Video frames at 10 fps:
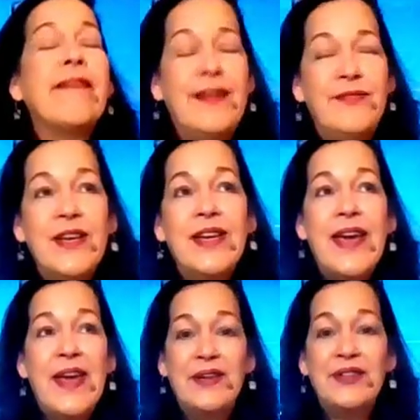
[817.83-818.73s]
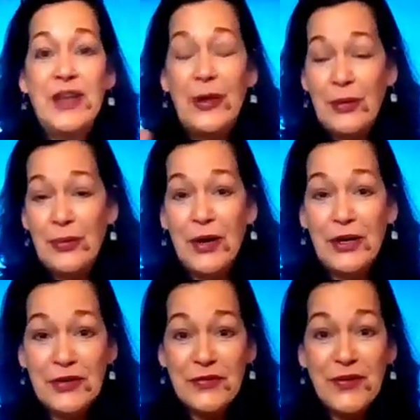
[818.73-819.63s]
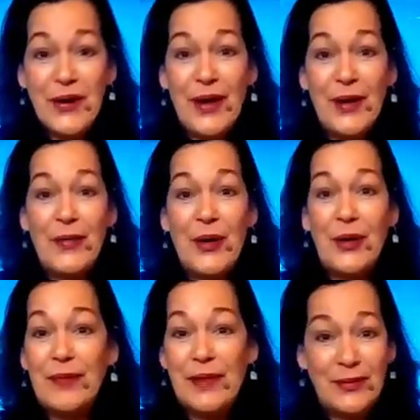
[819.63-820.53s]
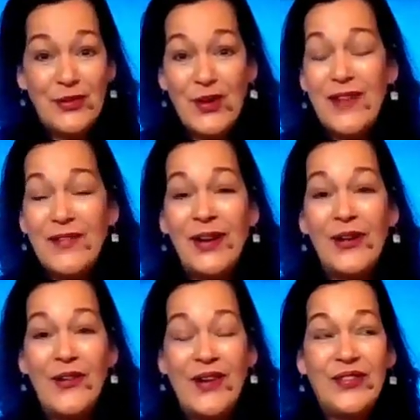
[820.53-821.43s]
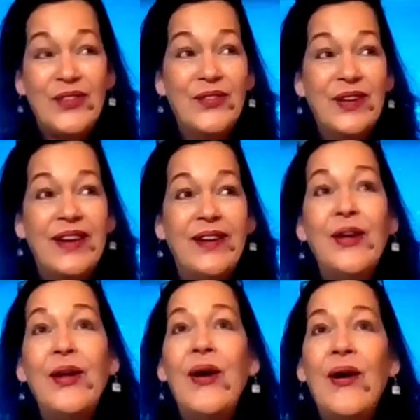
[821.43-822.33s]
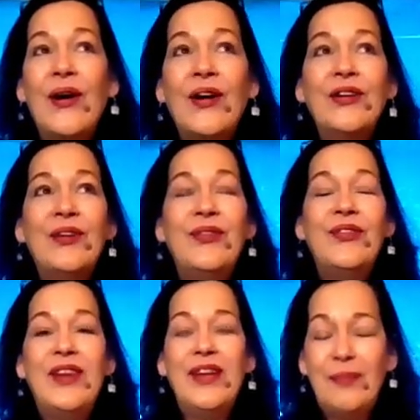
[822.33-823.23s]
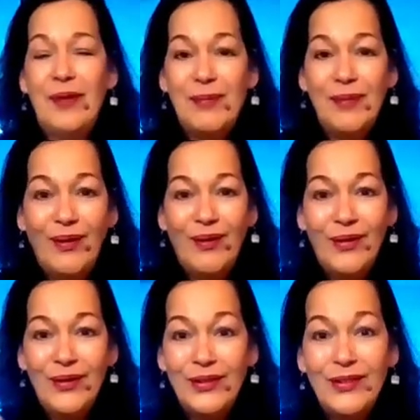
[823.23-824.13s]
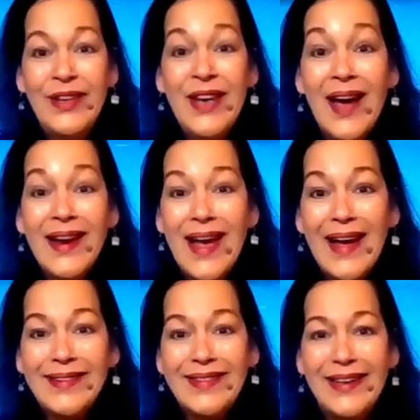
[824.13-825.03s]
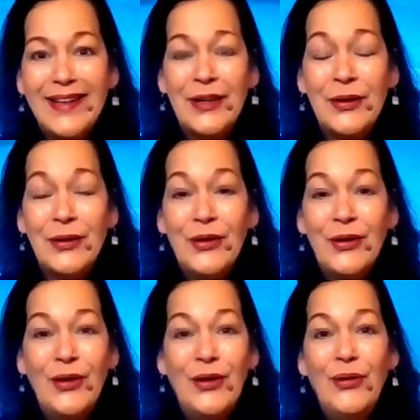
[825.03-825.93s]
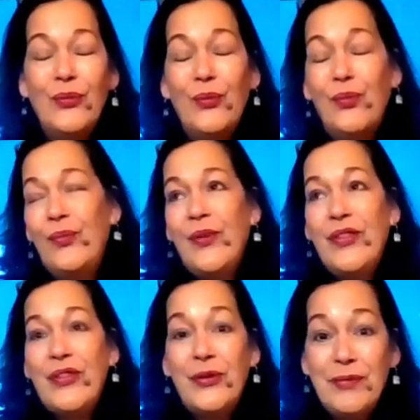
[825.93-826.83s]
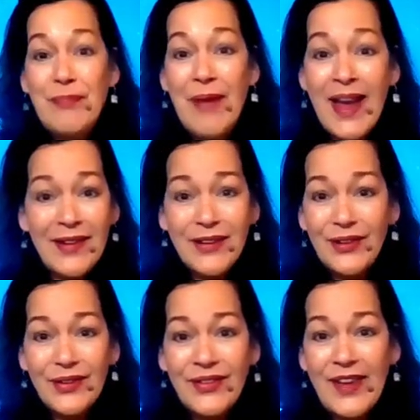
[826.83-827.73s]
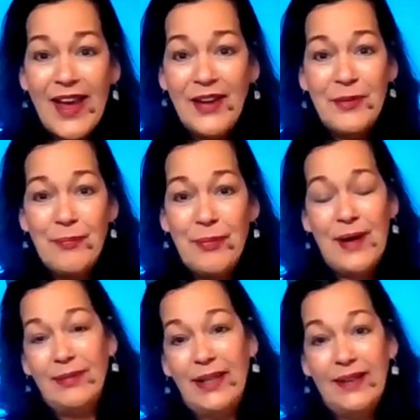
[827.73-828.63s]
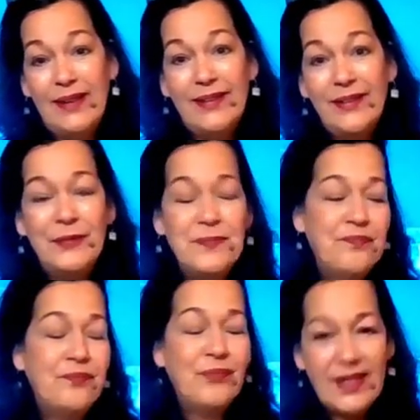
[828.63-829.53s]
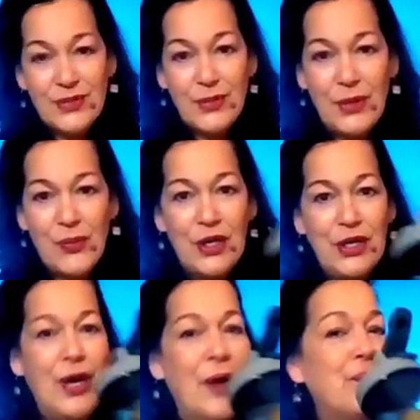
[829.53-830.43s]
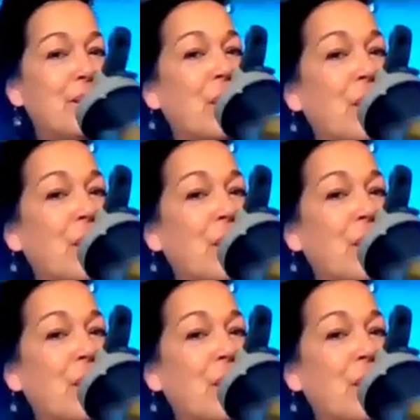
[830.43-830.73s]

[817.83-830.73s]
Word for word: if you can. Tell me where you're from. Are people driving aggressively? Are you seeing people not acting with good manners out in public? That's what I want to know.